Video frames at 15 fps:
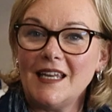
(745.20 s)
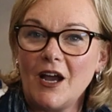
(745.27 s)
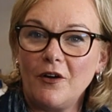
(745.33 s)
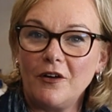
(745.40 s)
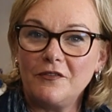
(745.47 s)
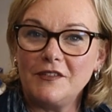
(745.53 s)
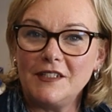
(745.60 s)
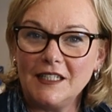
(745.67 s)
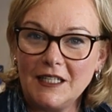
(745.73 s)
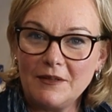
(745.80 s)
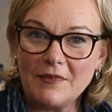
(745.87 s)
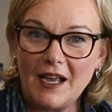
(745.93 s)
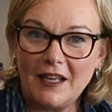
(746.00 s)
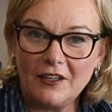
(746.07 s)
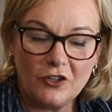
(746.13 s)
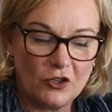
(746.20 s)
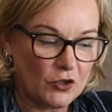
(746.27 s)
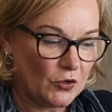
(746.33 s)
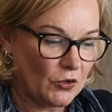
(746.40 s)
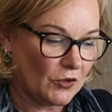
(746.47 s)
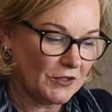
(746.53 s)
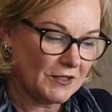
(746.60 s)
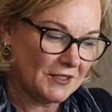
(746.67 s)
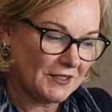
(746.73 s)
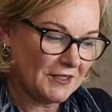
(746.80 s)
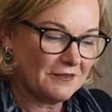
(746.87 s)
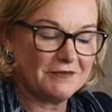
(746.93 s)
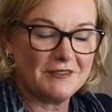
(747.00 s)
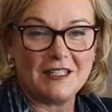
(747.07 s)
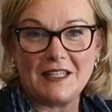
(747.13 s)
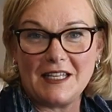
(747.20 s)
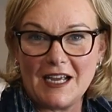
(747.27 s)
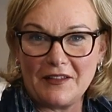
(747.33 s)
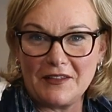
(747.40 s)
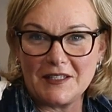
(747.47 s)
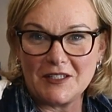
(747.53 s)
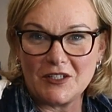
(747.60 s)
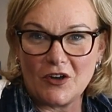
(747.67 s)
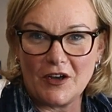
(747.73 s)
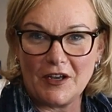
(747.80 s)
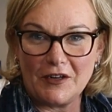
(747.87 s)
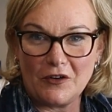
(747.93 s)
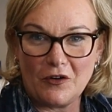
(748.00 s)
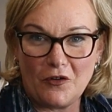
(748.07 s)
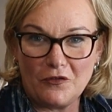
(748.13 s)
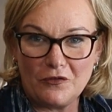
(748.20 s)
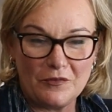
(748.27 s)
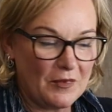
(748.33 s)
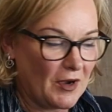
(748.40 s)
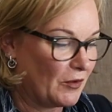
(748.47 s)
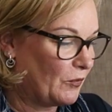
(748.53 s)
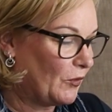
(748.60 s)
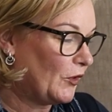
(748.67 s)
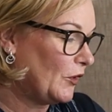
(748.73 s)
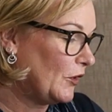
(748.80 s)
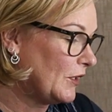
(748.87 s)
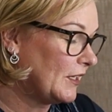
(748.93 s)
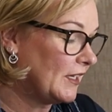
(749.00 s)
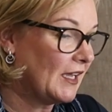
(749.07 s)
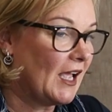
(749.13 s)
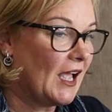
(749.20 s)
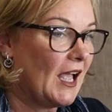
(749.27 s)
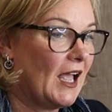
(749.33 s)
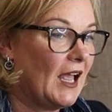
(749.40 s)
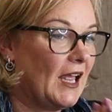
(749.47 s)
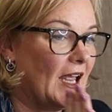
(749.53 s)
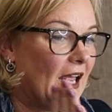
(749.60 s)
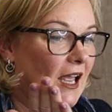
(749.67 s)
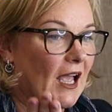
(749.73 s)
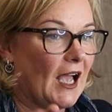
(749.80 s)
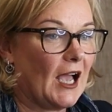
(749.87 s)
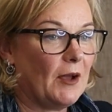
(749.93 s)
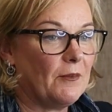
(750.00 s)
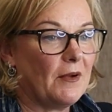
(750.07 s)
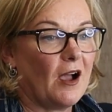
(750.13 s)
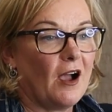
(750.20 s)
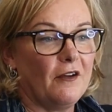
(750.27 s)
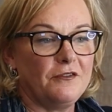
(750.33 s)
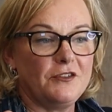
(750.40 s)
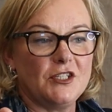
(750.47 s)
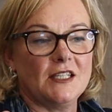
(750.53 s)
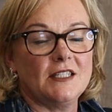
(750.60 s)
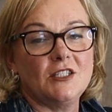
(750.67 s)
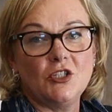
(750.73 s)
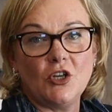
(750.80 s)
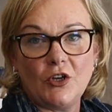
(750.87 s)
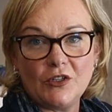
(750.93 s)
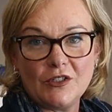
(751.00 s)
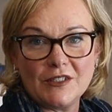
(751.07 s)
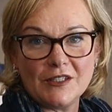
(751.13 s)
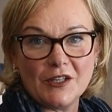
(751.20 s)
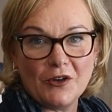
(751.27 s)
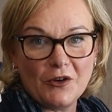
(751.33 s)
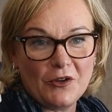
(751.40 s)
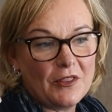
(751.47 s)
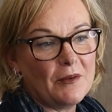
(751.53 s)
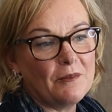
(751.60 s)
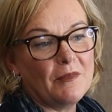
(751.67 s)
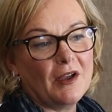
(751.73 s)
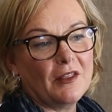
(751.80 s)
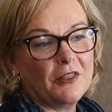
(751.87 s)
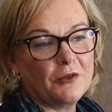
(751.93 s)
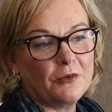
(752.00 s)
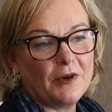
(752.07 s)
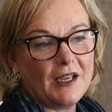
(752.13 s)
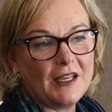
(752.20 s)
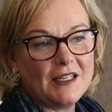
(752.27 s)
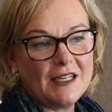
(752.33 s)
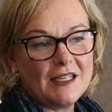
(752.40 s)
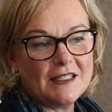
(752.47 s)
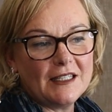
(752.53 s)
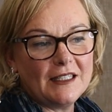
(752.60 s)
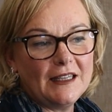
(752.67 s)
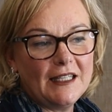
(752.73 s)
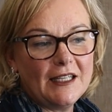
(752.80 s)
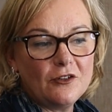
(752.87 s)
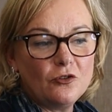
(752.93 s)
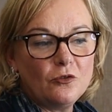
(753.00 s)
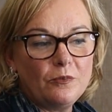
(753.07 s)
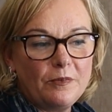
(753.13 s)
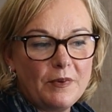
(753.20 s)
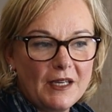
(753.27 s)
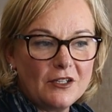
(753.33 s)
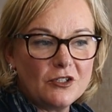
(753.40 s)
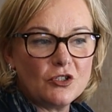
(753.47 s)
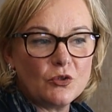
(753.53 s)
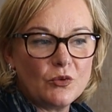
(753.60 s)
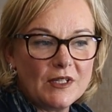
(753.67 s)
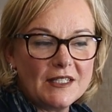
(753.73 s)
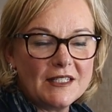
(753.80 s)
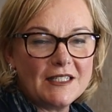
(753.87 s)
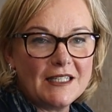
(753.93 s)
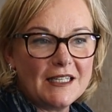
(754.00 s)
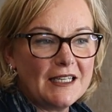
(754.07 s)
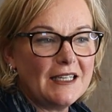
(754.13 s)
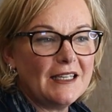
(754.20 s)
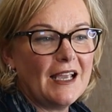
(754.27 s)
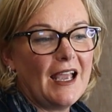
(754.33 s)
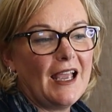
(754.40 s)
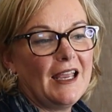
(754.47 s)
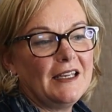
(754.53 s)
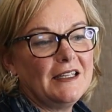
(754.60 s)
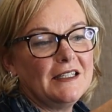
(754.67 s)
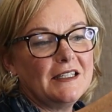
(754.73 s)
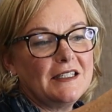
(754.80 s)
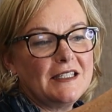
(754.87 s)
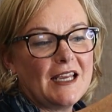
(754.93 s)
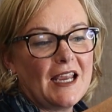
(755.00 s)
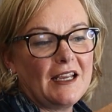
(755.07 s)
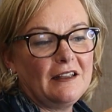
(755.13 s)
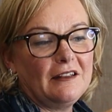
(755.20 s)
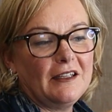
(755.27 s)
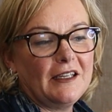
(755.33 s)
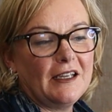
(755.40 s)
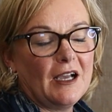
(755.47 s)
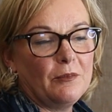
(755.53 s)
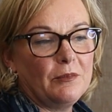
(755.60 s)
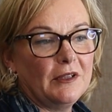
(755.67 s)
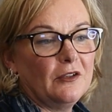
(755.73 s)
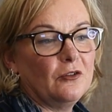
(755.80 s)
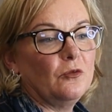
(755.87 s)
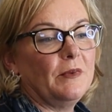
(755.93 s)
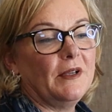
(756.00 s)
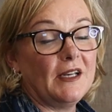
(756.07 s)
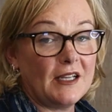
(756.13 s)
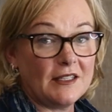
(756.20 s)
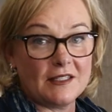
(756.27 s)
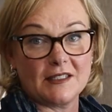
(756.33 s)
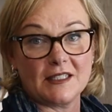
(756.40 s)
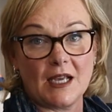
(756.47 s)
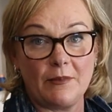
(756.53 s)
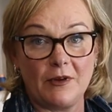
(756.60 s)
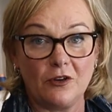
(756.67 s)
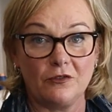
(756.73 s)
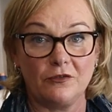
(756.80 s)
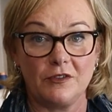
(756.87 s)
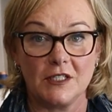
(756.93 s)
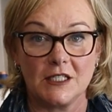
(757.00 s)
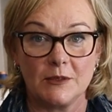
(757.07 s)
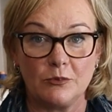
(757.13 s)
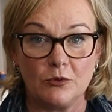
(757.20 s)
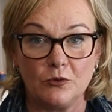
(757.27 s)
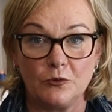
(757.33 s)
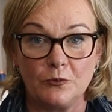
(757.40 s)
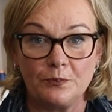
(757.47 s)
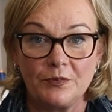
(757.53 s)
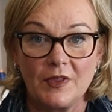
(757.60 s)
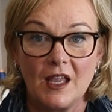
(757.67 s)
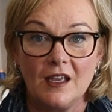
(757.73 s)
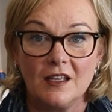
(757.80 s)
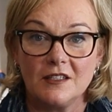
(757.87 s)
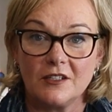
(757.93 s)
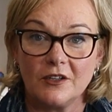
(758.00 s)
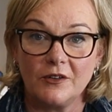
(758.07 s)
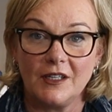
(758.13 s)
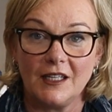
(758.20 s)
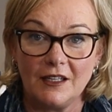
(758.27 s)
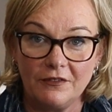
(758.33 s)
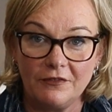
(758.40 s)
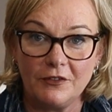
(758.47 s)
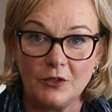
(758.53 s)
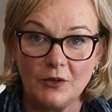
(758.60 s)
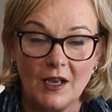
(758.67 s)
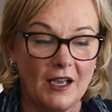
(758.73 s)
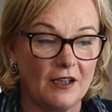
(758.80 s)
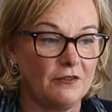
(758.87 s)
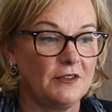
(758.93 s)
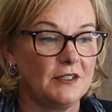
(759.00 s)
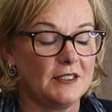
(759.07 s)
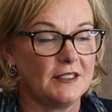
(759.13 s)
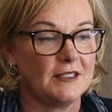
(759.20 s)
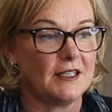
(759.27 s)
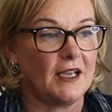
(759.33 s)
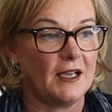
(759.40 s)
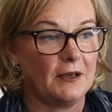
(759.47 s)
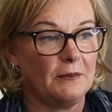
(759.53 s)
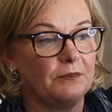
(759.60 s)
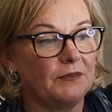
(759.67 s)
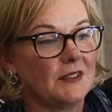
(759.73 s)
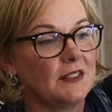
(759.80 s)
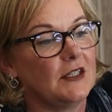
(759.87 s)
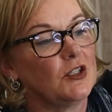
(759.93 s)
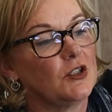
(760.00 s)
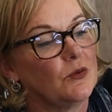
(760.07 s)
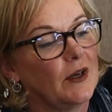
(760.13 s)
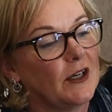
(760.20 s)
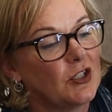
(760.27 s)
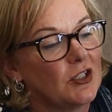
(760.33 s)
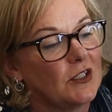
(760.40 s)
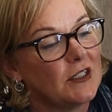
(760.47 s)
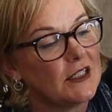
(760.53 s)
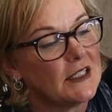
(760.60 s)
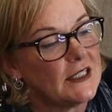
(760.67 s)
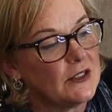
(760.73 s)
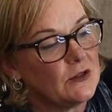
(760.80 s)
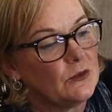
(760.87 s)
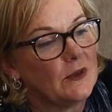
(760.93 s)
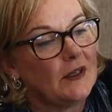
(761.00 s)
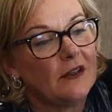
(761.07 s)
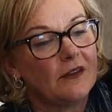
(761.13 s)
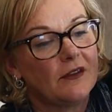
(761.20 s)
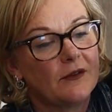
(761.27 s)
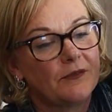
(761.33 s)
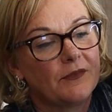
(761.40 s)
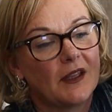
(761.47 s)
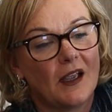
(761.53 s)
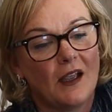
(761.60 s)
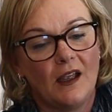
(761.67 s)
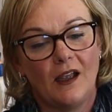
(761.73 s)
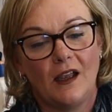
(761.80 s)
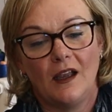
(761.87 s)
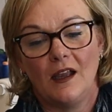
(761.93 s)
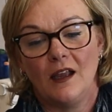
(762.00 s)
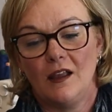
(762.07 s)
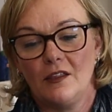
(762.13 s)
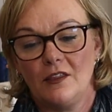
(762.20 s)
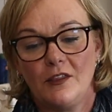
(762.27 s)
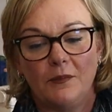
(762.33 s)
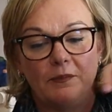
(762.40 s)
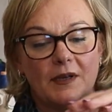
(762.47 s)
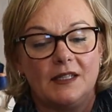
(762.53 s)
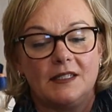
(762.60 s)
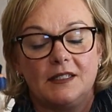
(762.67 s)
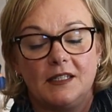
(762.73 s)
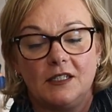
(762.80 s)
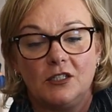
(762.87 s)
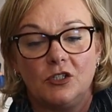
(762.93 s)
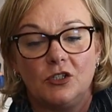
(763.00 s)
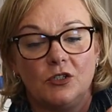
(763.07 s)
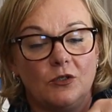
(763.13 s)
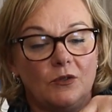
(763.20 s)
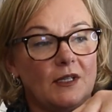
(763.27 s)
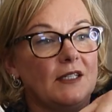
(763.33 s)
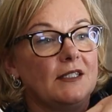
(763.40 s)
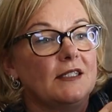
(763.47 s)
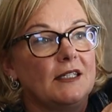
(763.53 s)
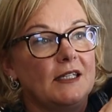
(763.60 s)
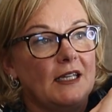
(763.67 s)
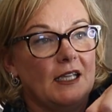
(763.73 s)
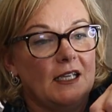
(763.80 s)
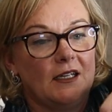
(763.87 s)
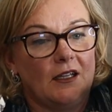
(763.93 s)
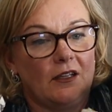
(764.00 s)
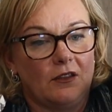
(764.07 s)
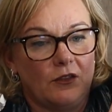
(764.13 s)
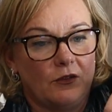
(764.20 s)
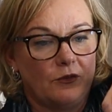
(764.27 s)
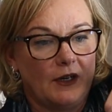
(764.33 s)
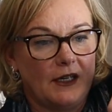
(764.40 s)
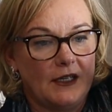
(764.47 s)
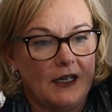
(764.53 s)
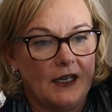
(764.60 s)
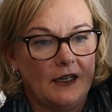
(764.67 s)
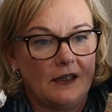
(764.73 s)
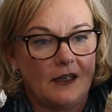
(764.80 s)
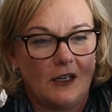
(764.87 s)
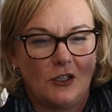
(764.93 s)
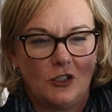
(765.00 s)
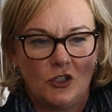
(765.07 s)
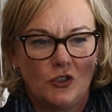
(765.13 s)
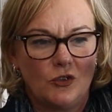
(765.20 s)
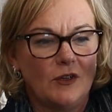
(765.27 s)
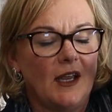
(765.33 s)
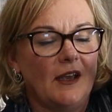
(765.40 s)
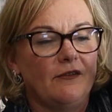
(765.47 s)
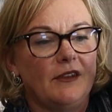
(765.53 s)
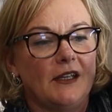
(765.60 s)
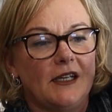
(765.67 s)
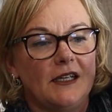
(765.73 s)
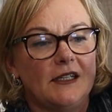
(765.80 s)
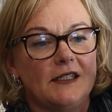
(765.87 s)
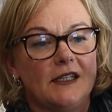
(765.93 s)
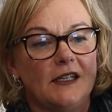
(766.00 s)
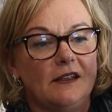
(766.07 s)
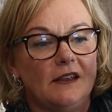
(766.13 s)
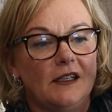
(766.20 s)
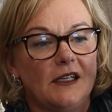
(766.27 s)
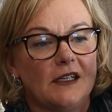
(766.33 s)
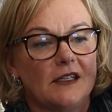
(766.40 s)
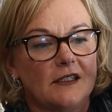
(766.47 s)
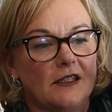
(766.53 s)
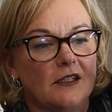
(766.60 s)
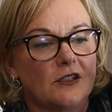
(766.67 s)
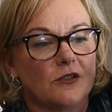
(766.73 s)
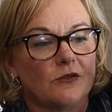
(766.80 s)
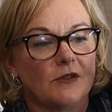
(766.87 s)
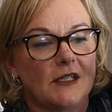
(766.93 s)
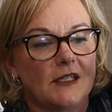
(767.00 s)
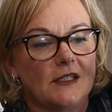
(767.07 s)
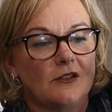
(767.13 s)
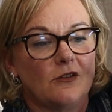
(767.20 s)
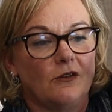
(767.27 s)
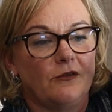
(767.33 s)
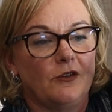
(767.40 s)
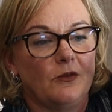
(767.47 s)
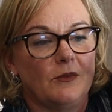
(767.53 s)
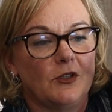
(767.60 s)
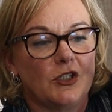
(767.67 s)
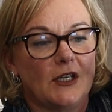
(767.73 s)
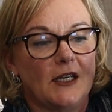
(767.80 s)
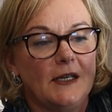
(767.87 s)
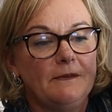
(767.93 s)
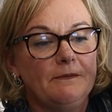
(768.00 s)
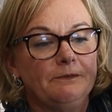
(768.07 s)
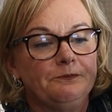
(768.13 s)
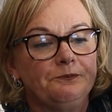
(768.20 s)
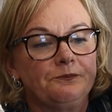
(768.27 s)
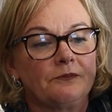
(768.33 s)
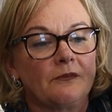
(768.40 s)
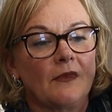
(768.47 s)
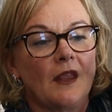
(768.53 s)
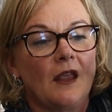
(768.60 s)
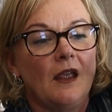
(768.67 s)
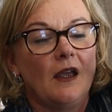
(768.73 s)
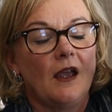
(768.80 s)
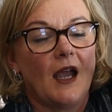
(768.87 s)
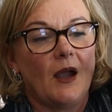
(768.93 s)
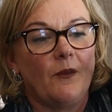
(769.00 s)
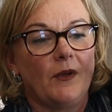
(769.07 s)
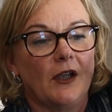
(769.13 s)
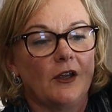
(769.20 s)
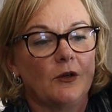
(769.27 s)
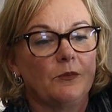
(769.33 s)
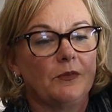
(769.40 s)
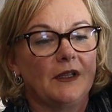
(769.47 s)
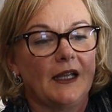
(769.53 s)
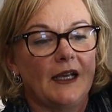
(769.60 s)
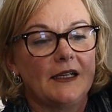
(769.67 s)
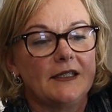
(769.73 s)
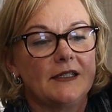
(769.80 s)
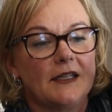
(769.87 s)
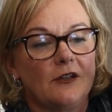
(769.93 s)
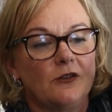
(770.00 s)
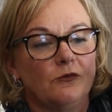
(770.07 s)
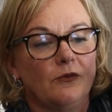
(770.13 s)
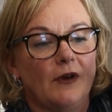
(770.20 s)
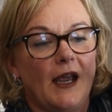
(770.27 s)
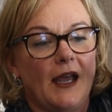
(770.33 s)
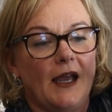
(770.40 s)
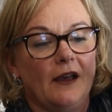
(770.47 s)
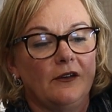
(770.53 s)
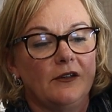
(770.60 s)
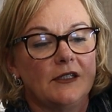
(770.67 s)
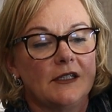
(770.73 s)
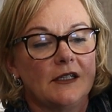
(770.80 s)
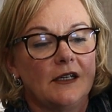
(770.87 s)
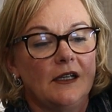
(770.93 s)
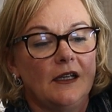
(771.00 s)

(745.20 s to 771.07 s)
Now I've nearly made it across to the other side of my work. I've just noticed though that my thread is a little bit twisty and tangling up a little bit as it's coming off the spool. So if you have this situation to deal with, the best thing to do is to get a thread net, and you should have these in the accessories of your machine. And we're going to place that around